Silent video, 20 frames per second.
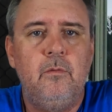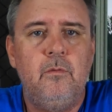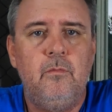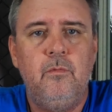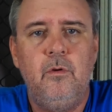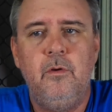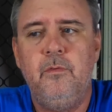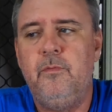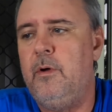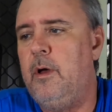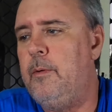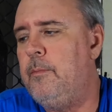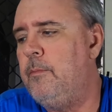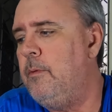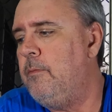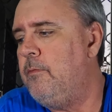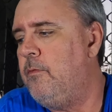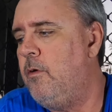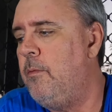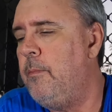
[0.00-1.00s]
with
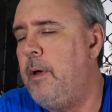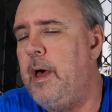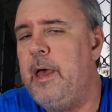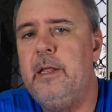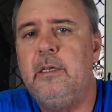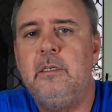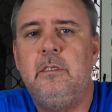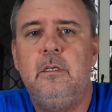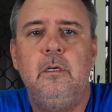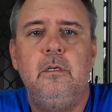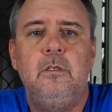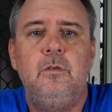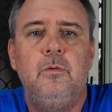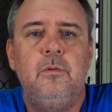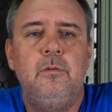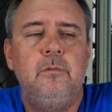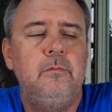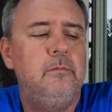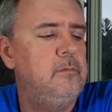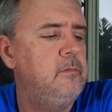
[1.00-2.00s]
from 8
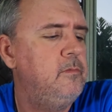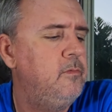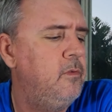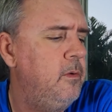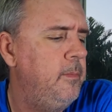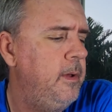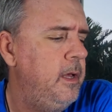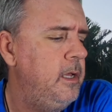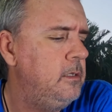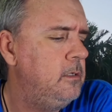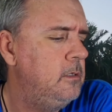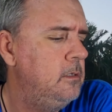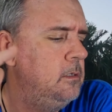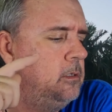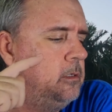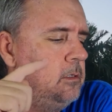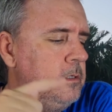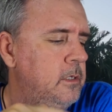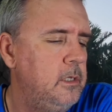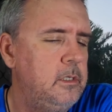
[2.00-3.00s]

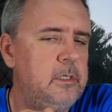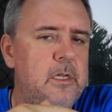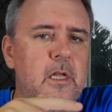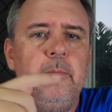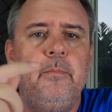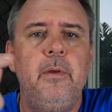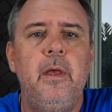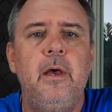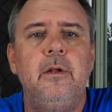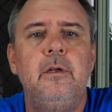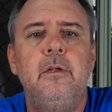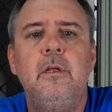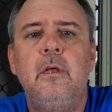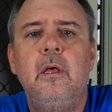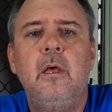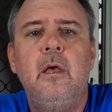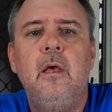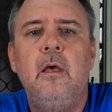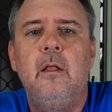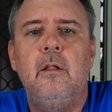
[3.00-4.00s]
to 16 pound
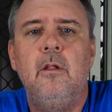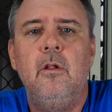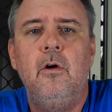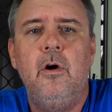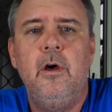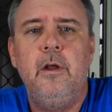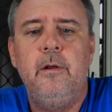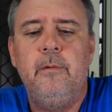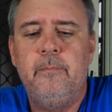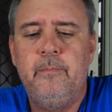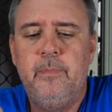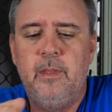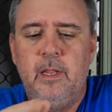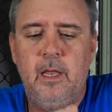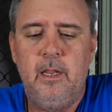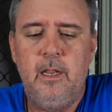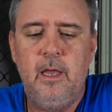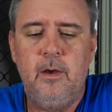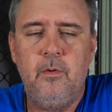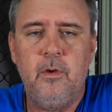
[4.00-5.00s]
line,
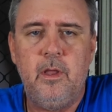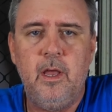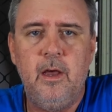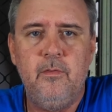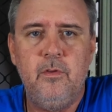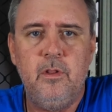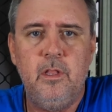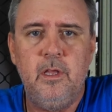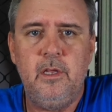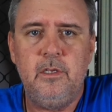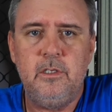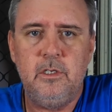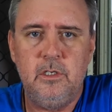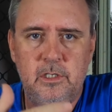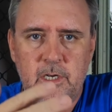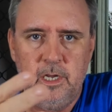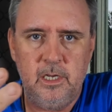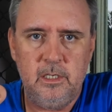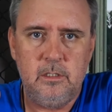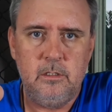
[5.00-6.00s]
and that will cover these and
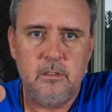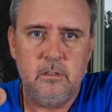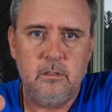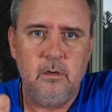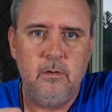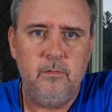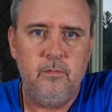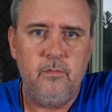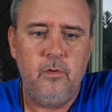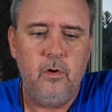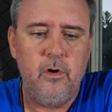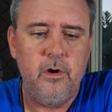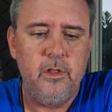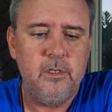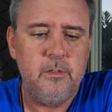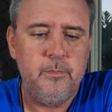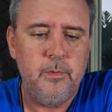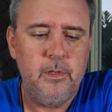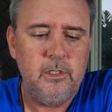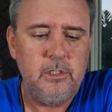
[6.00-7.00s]
chase a variety of
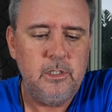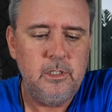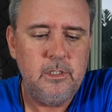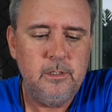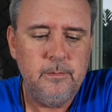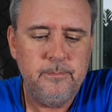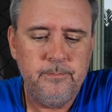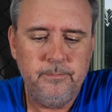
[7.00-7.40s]
species.